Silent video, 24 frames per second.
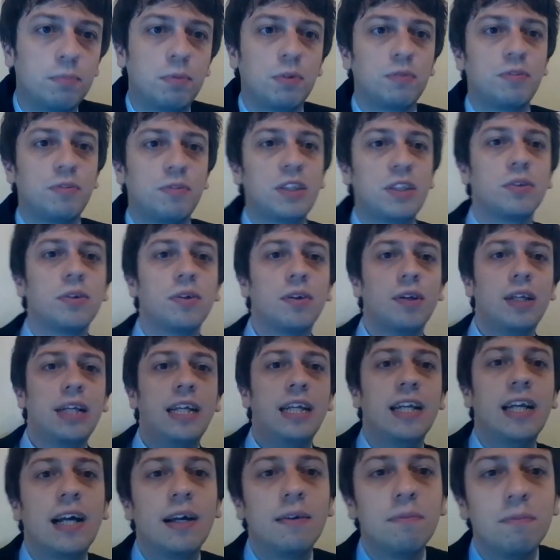Professor
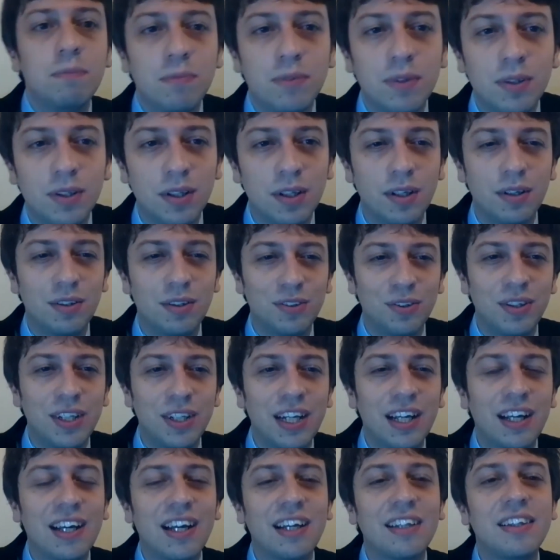Sorina
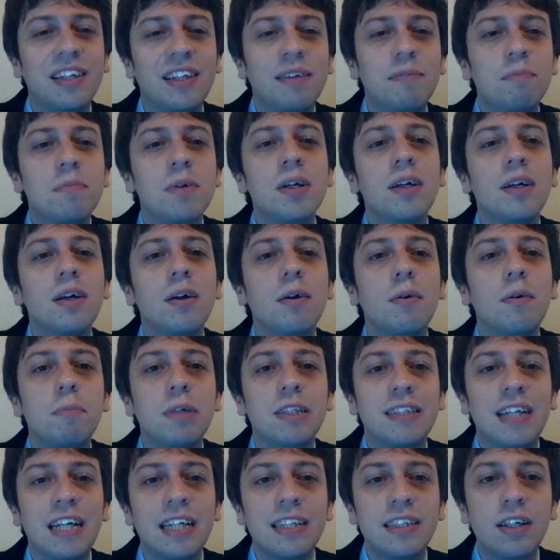Khatib.
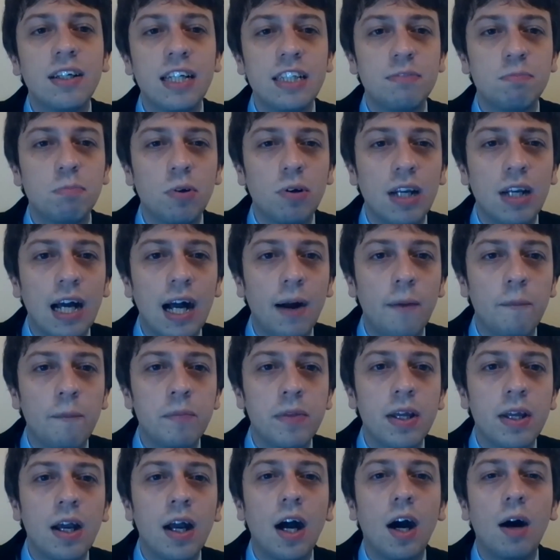Besides Hezbollah,
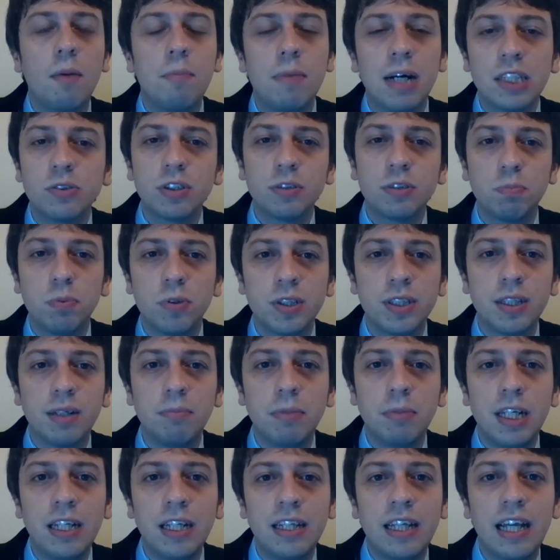how much
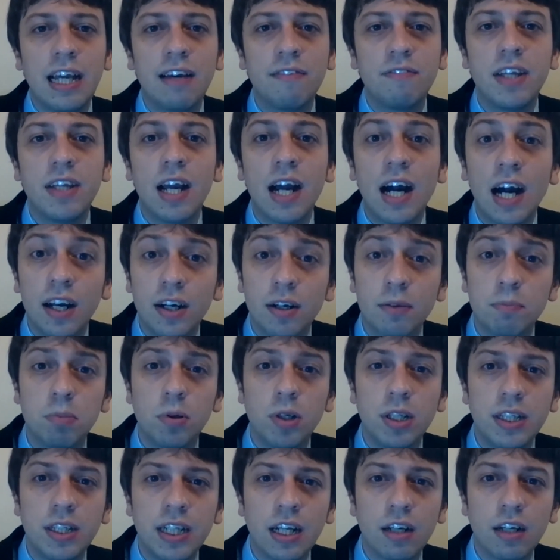responsibility have the other
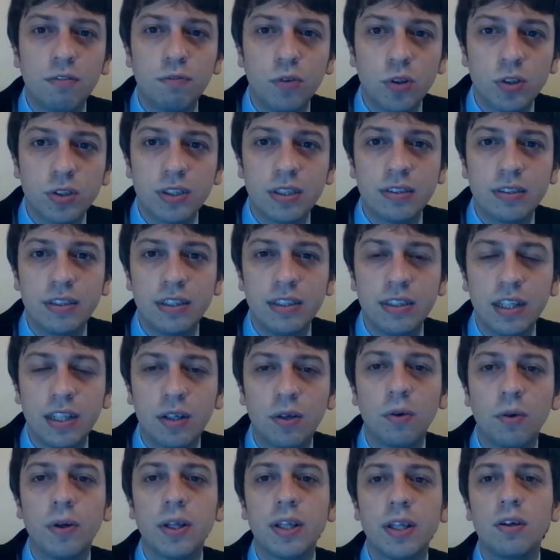political forces in the
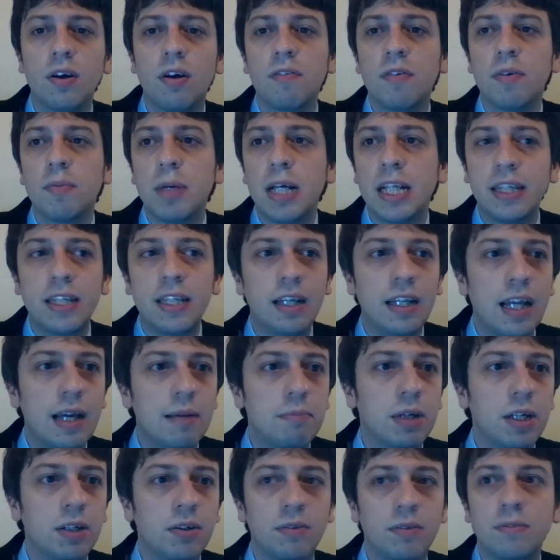current government in
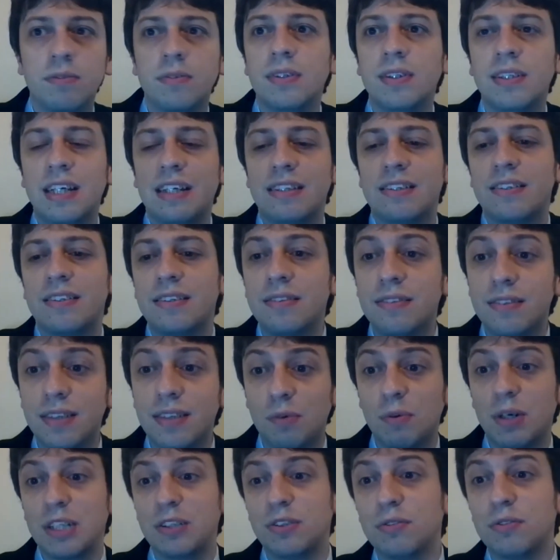Lebanon? That's the
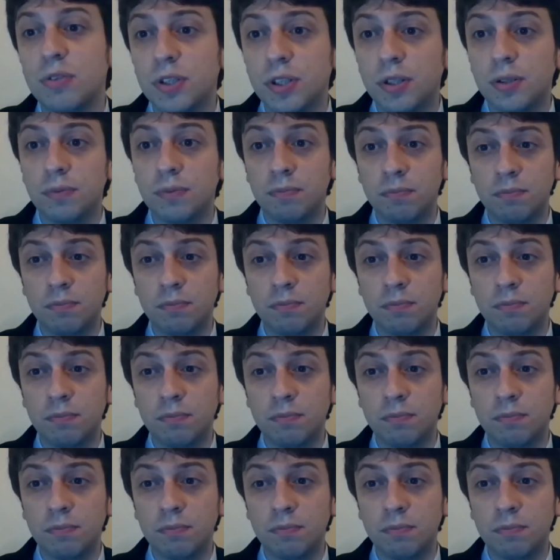question for you.